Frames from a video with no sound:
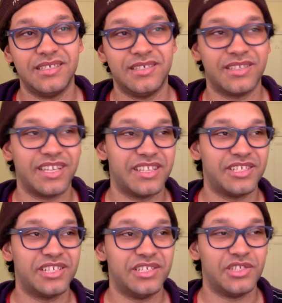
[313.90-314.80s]
Oh yeah, they
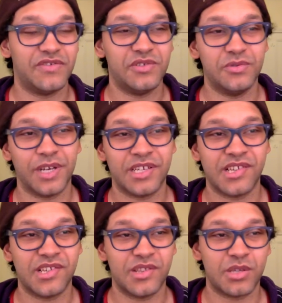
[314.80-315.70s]
changed a few
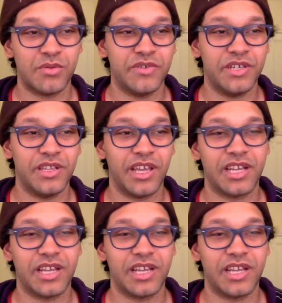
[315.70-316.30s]
races in this movie, didn't they?